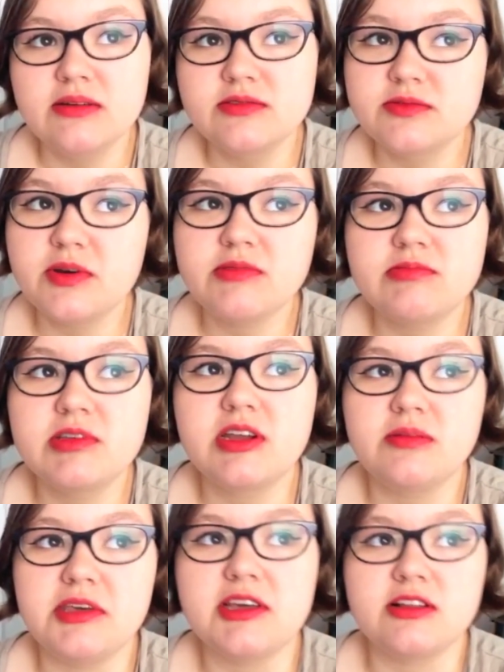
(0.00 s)
It's probably
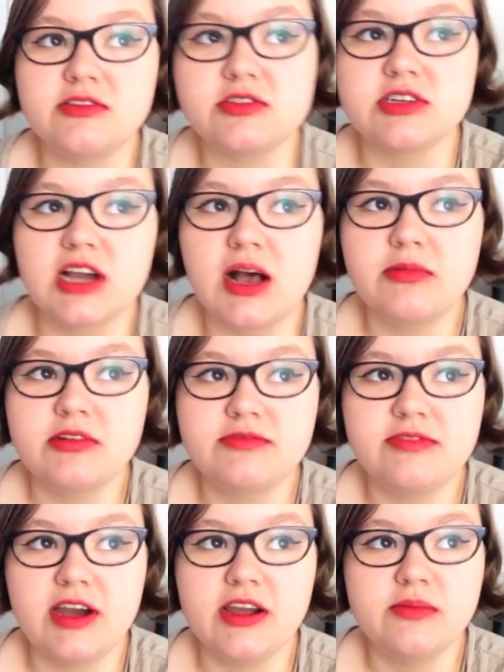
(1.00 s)
gonna be closer to Goblet of
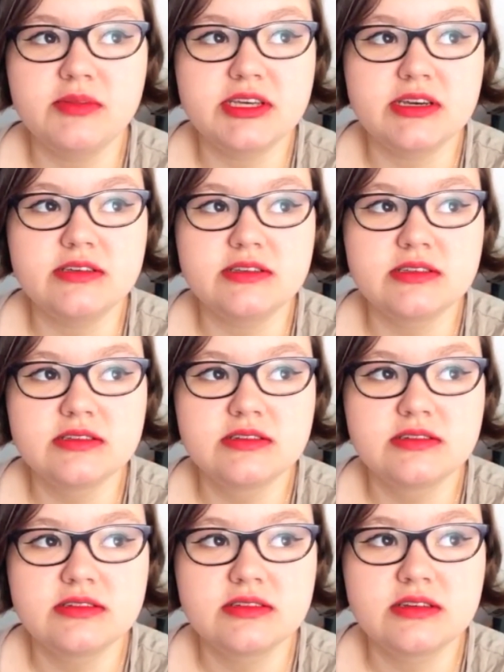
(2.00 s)
Fire because
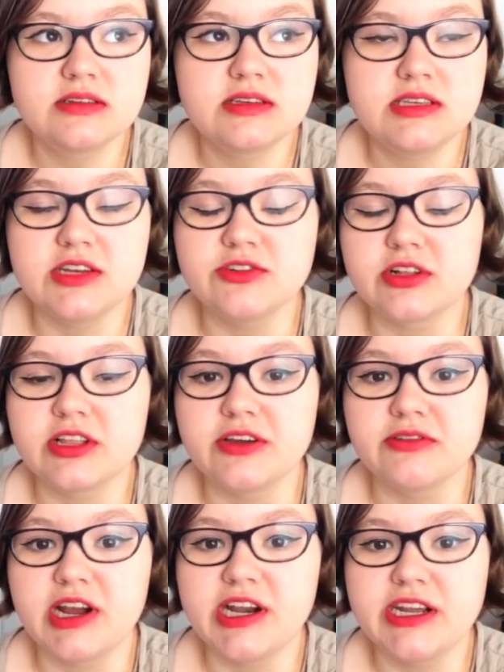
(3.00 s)
Cassandra
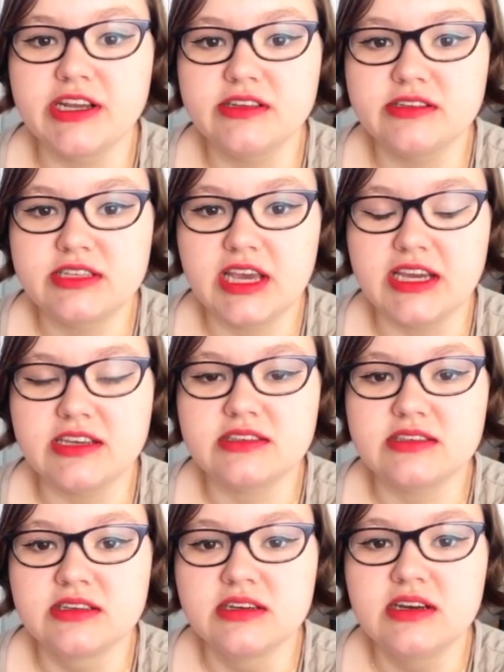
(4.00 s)
Clare writing it
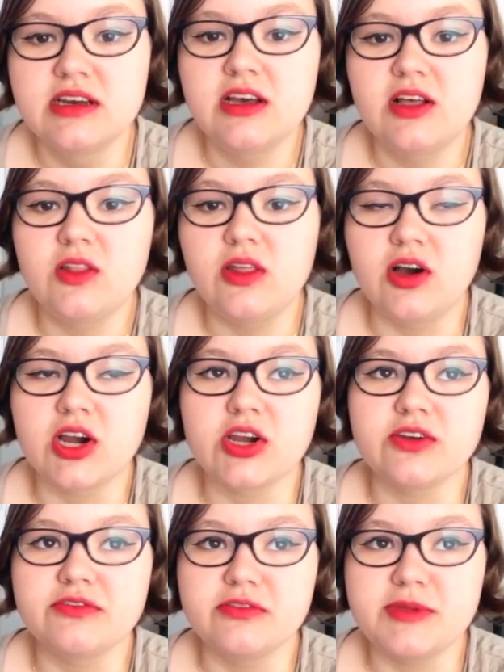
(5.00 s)
takes
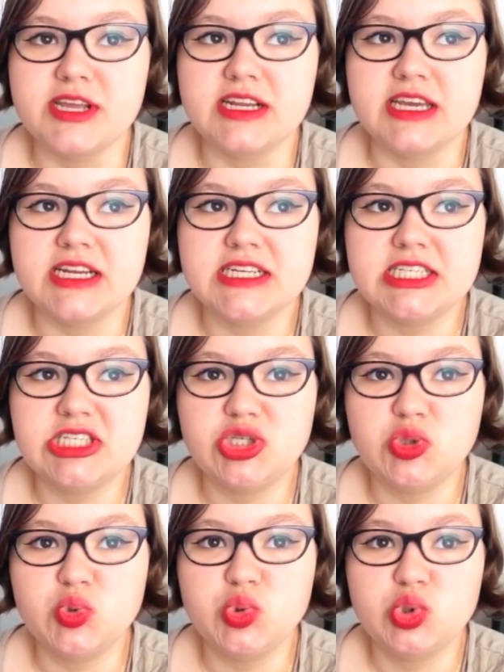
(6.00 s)
longer for me to get into,
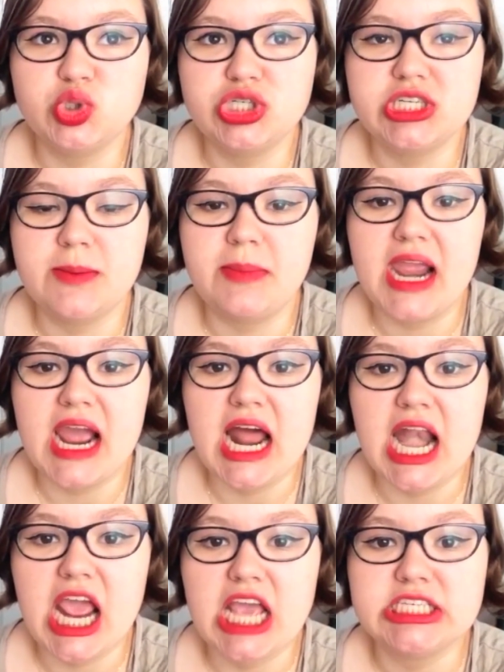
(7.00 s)
to be
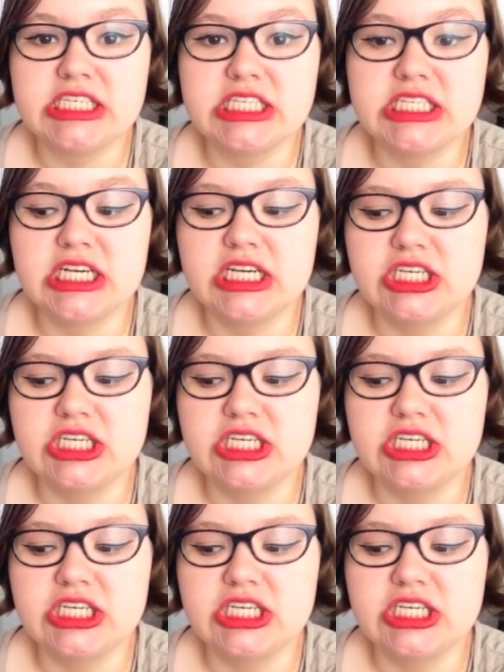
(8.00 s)
honest.